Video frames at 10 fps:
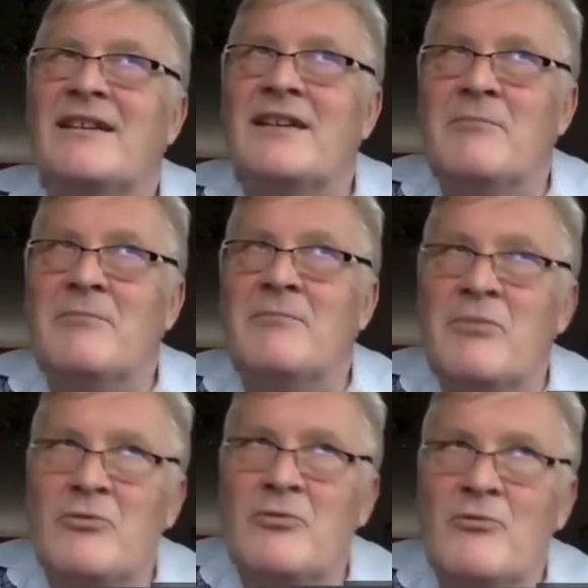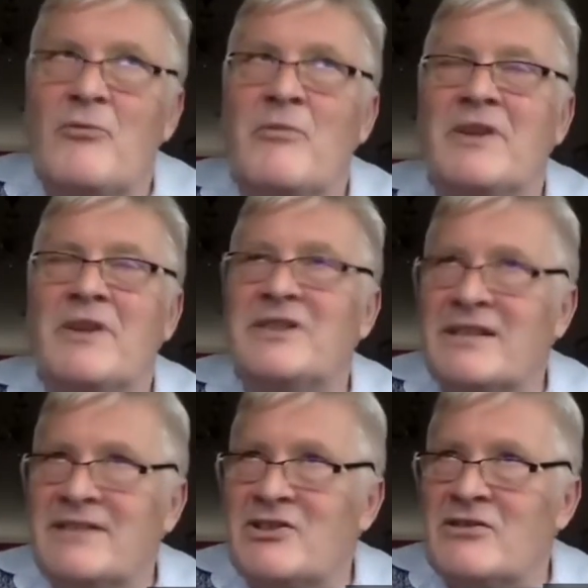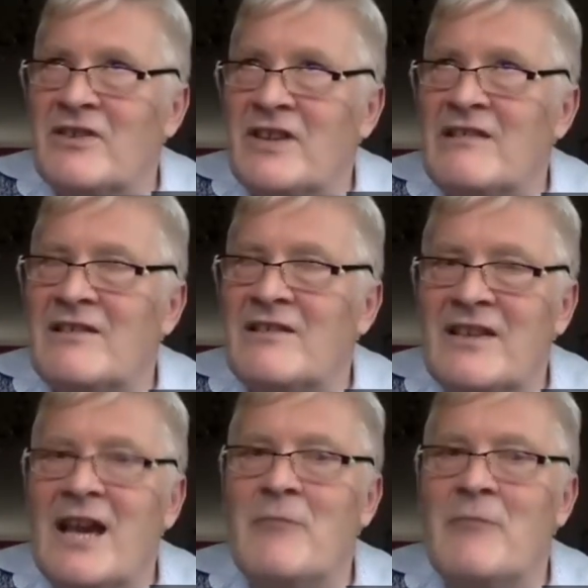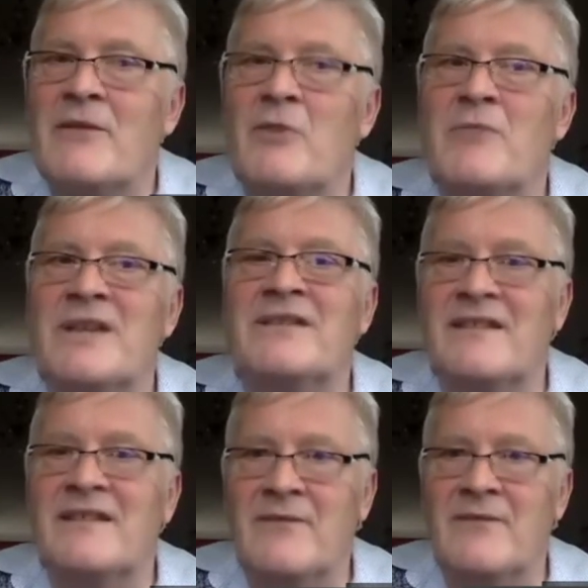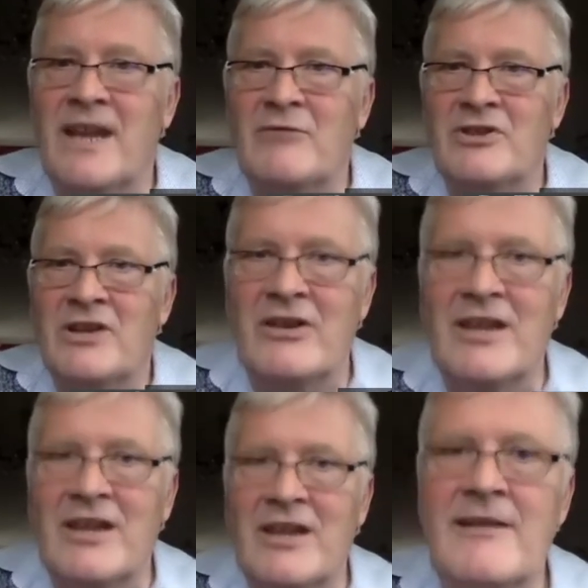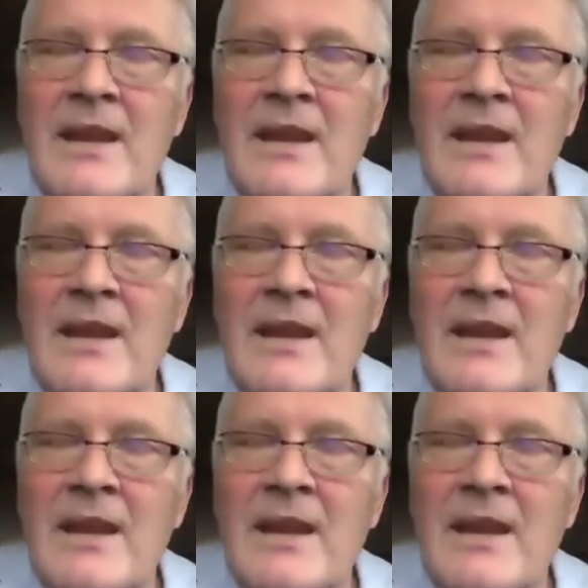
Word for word: improvement in attentional skills coming from intensive language learning.